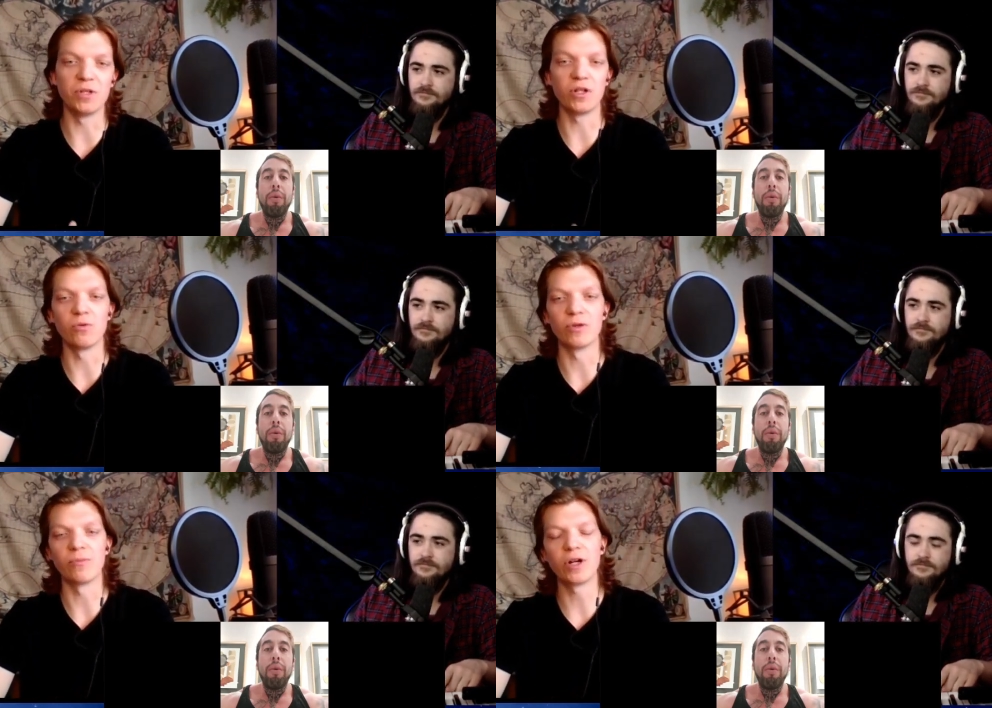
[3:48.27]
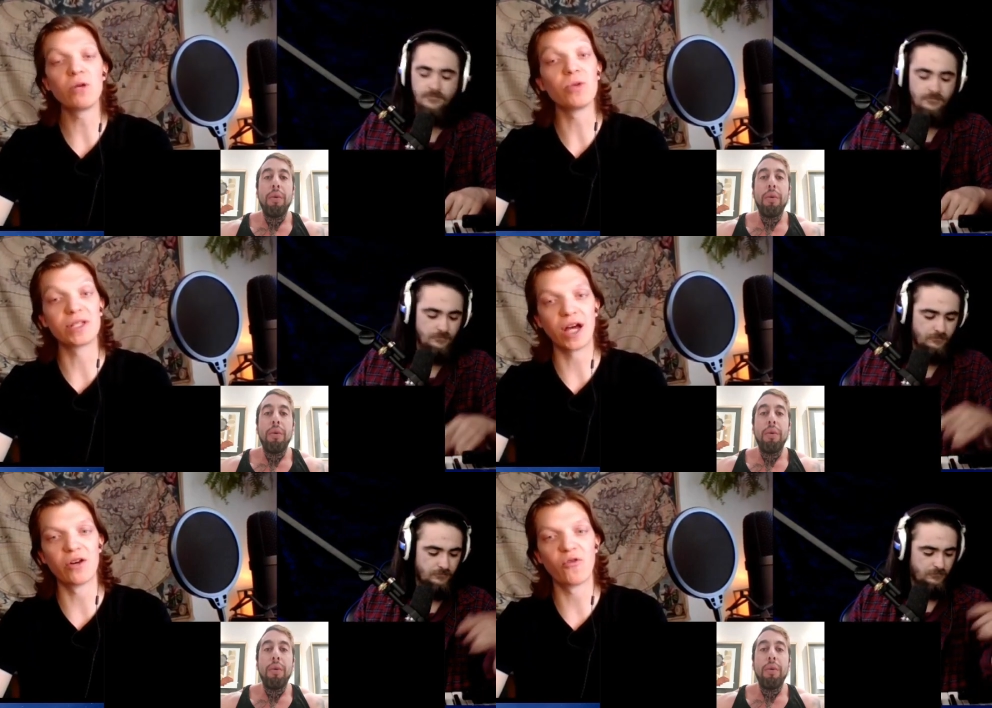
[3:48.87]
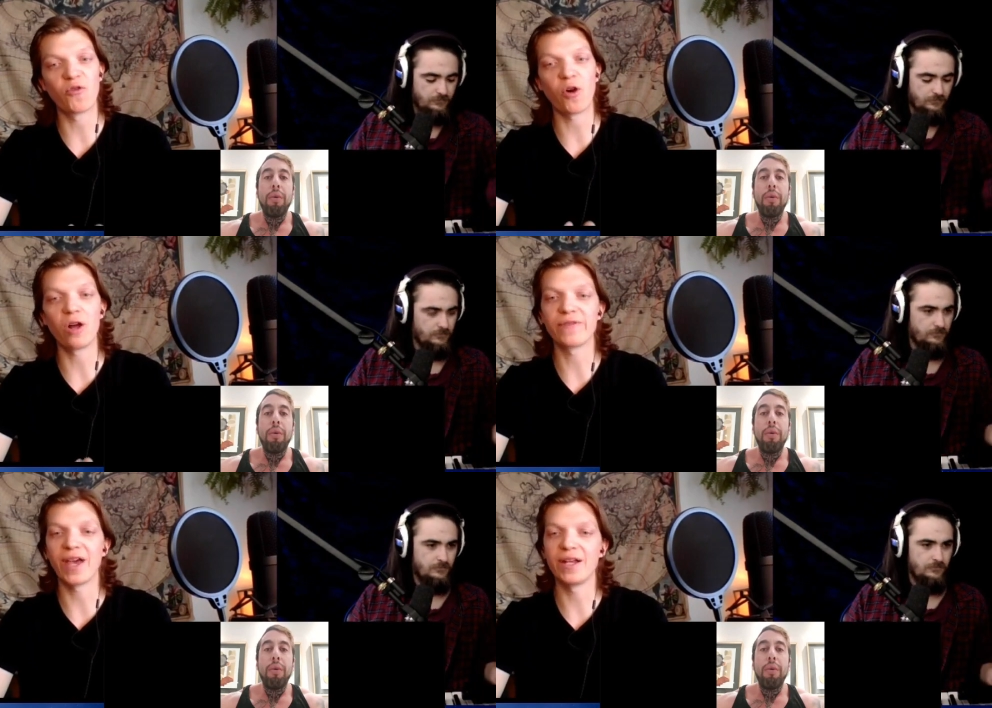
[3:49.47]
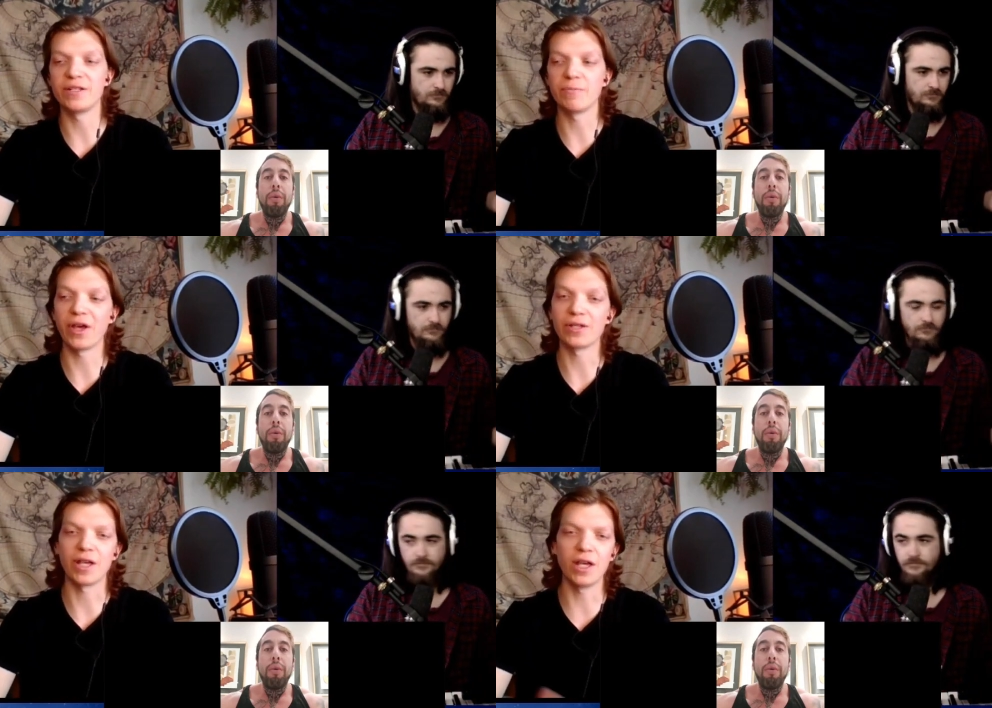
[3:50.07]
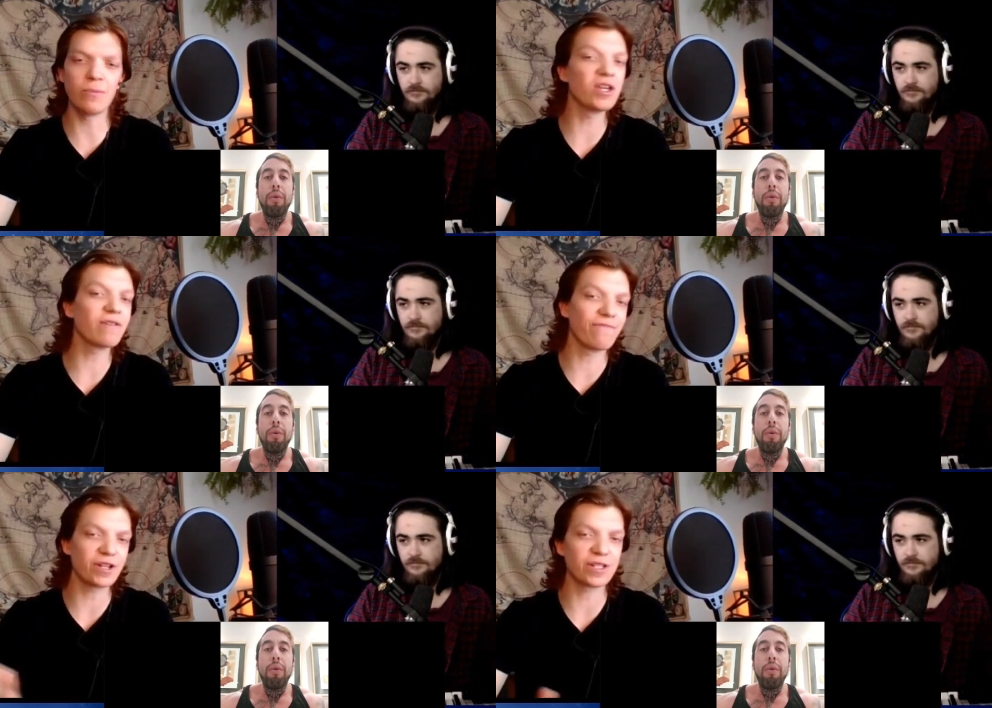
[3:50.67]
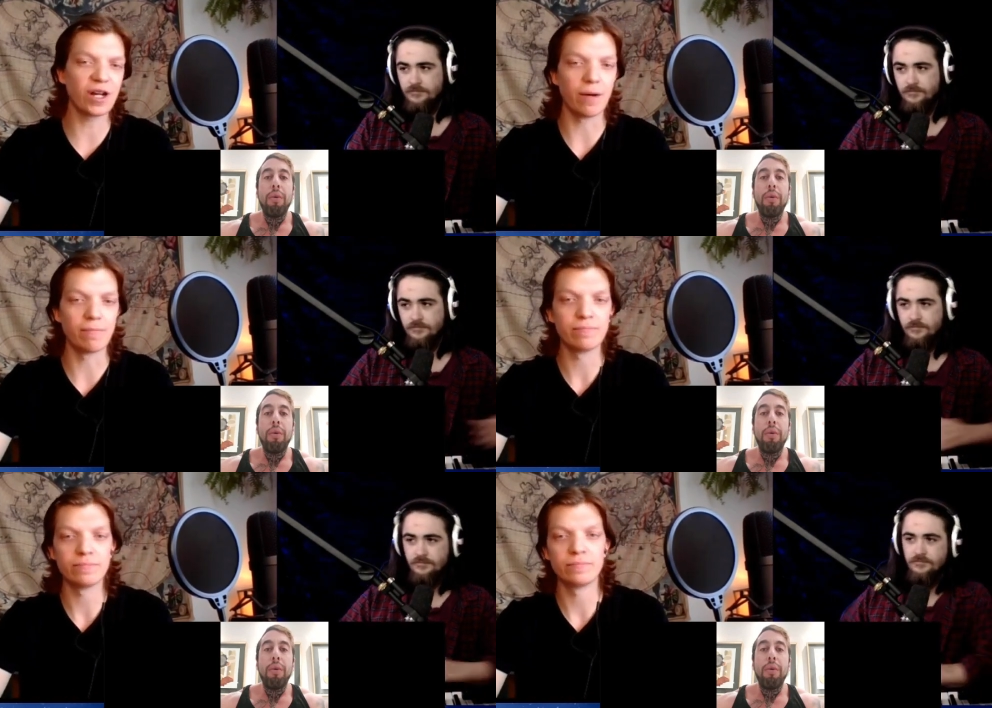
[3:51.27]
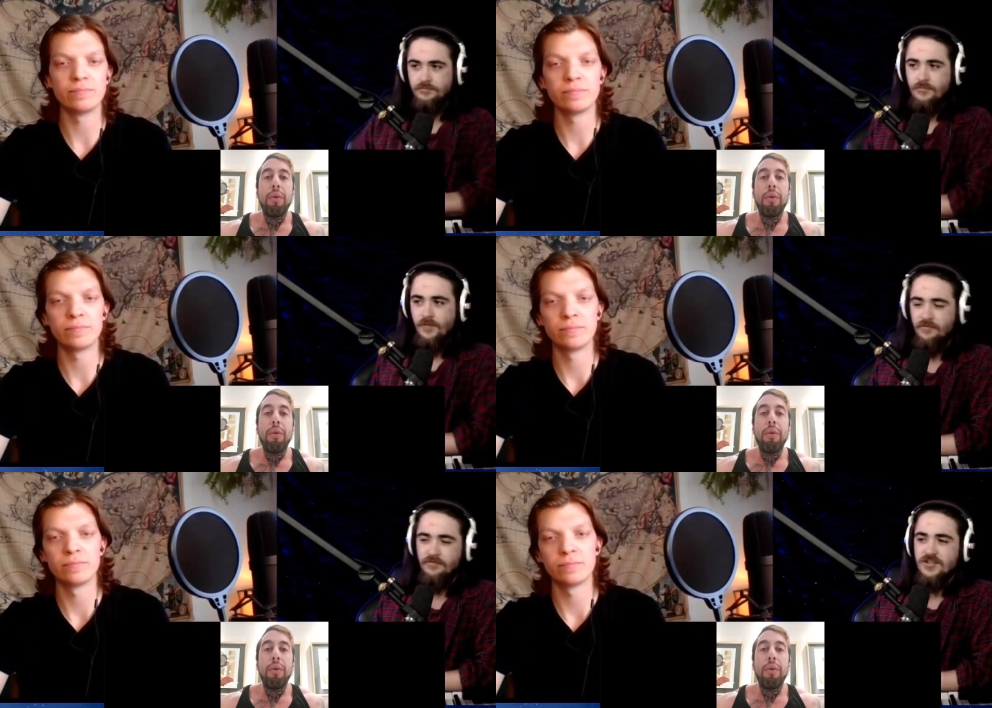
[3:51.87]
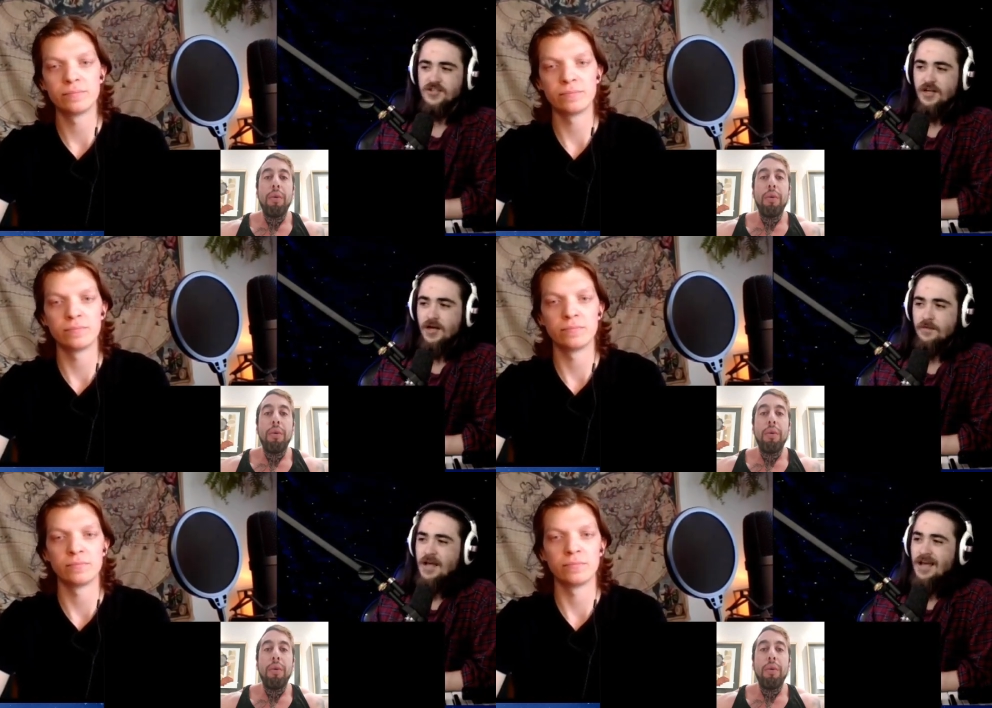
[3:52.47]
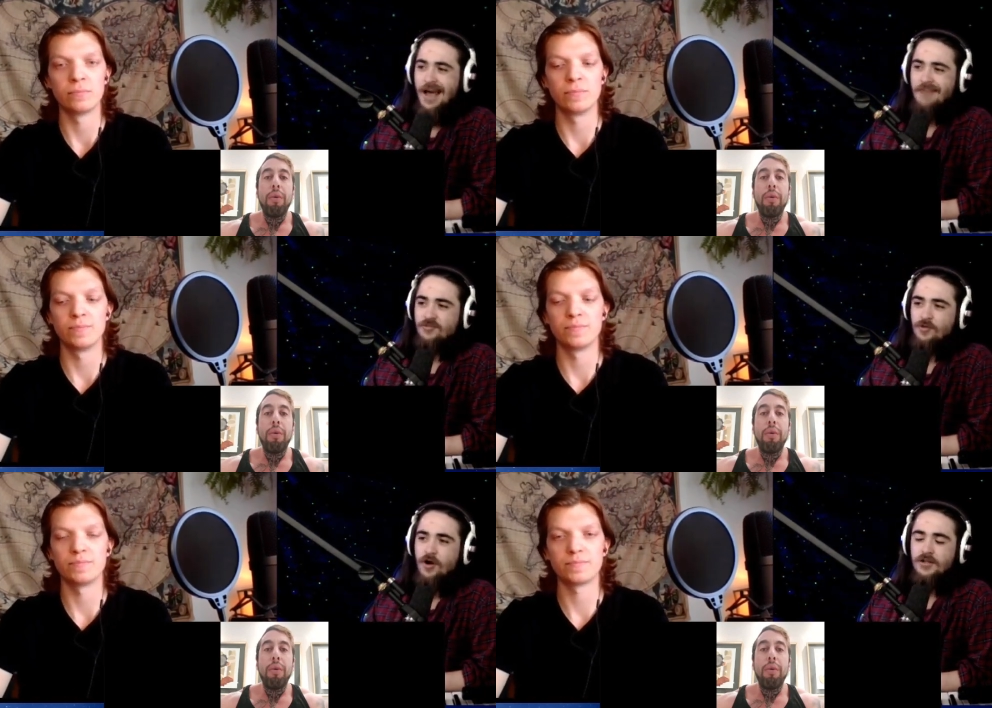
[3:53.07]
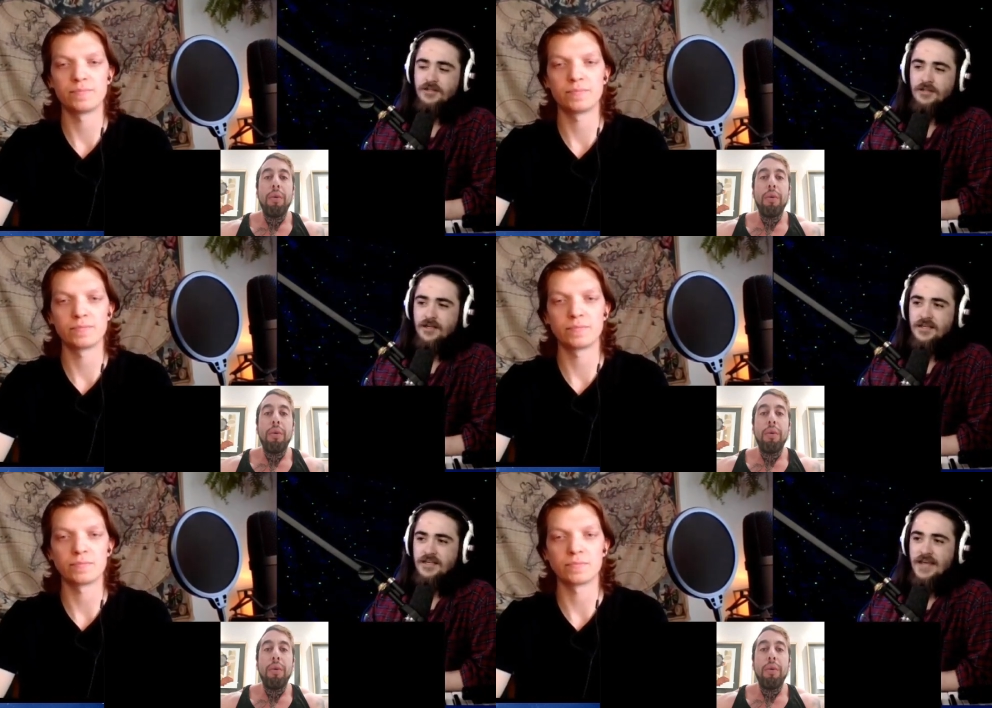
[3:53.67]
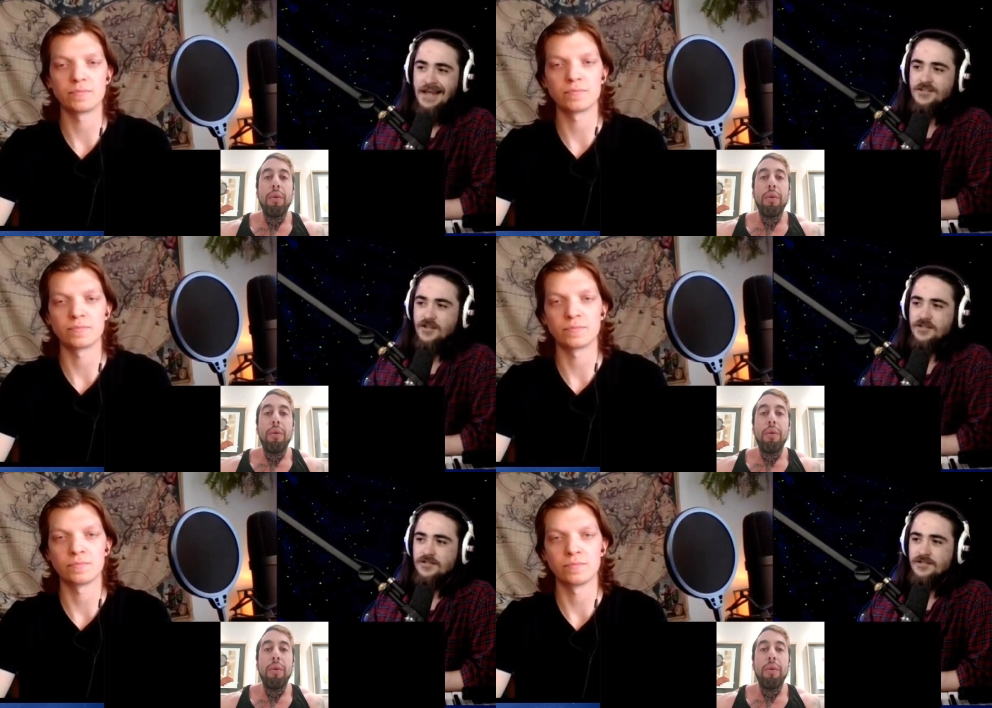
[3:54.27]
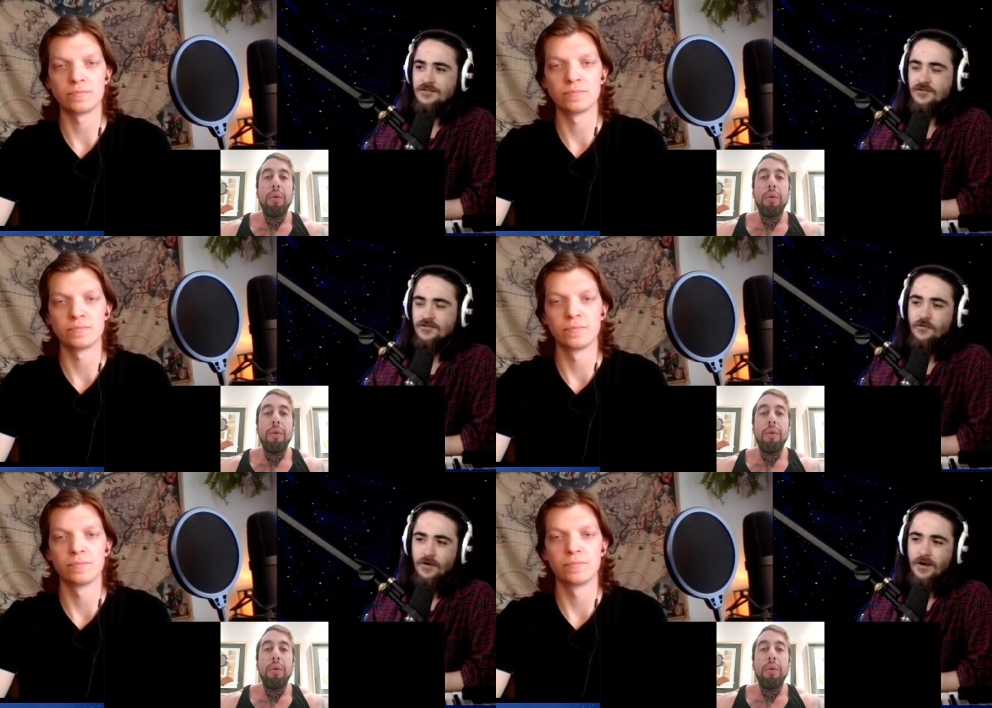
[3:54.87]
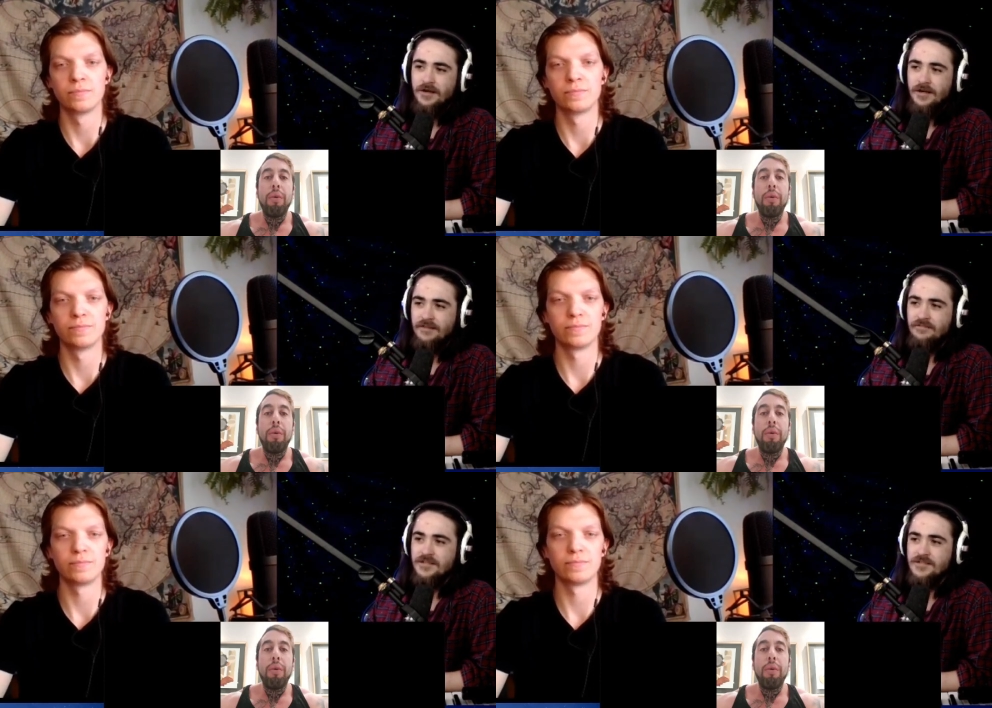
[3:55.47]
Speaker 1: must be good with money. We sign over all of Canada's banks to him. He can fix it up.
Speaker 2: He can fix it up. After all, like he hates us, so we're gonna give